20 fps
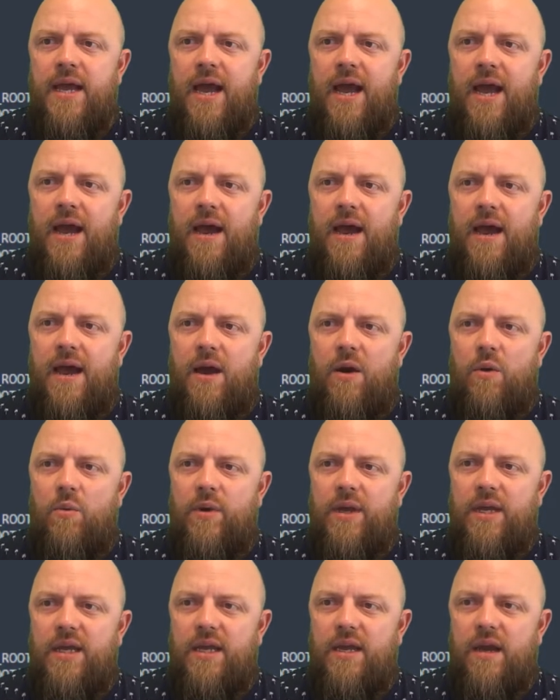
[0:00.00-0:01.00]

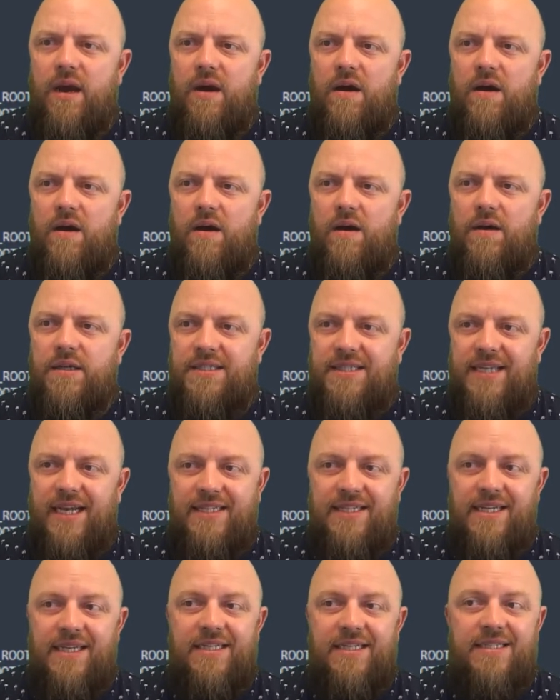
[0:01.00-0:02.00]
We are
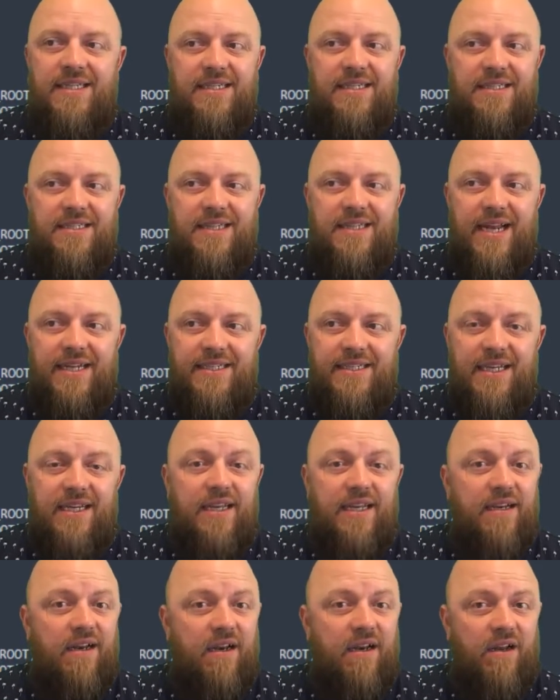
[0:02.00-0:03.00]
settings and static
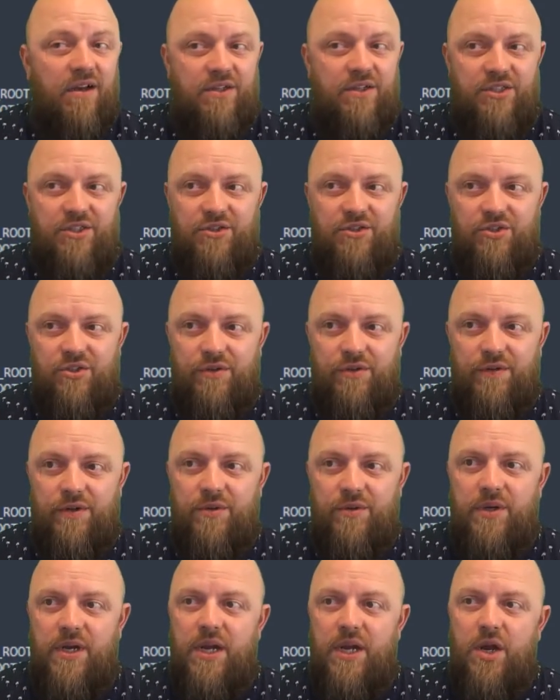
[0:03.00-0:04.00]
in the last
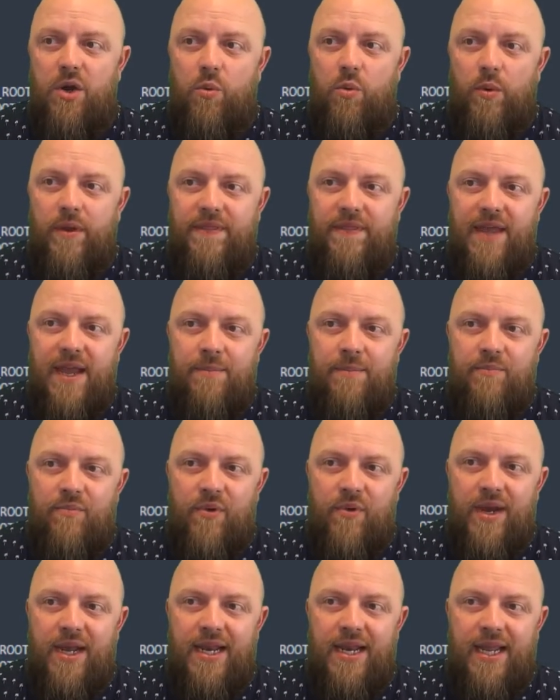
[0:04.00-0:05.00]
tutorial. We're then
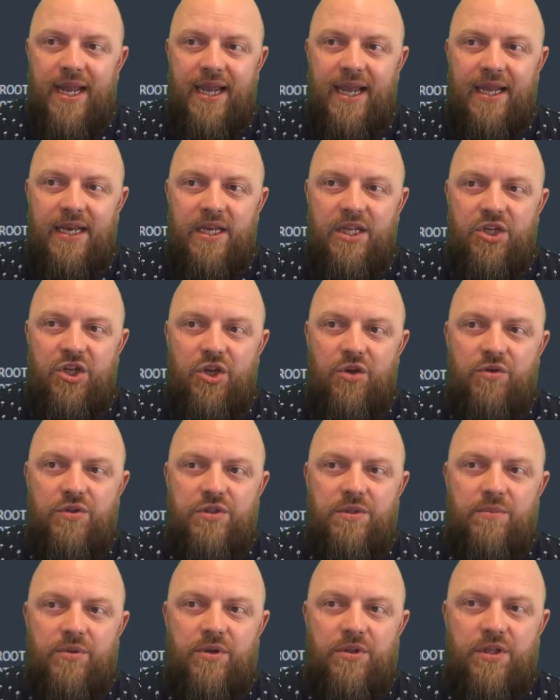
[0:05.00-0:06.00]
bringing in the
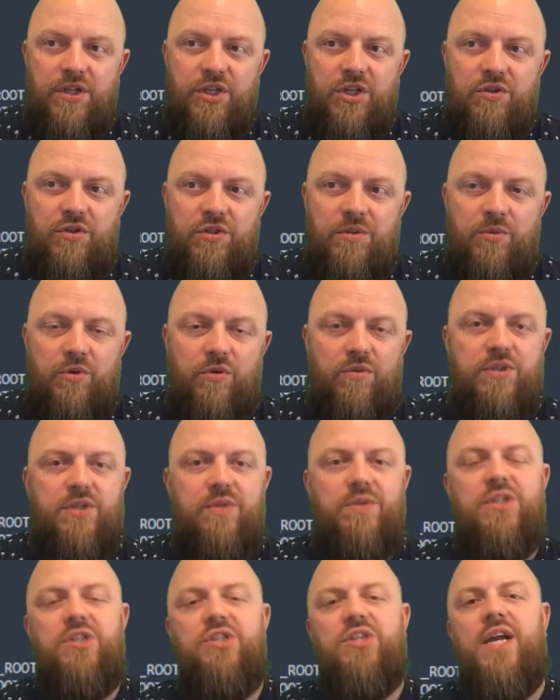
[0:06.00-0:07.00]
user model. So
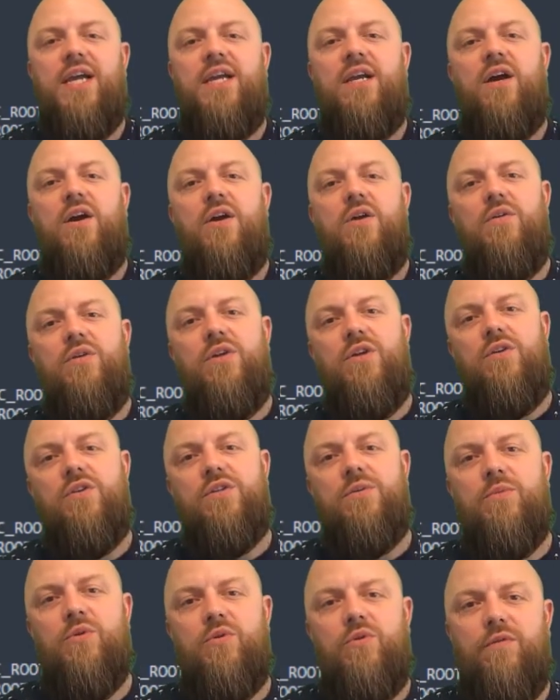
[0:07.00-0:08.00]
it's a Django
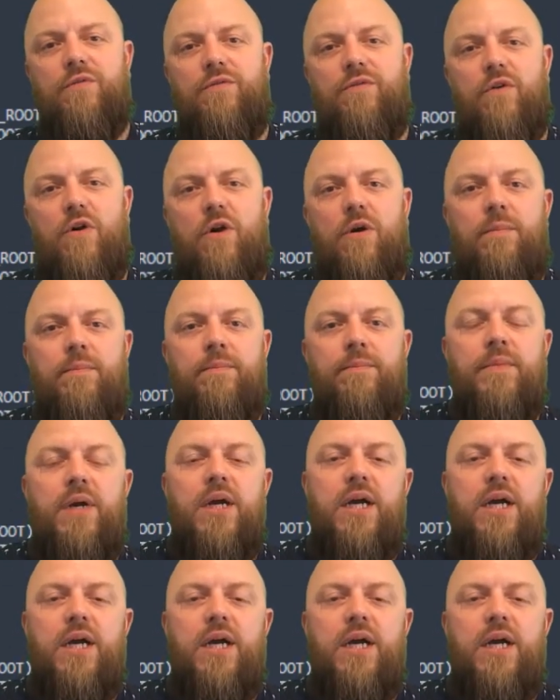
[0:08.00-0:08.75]
user model from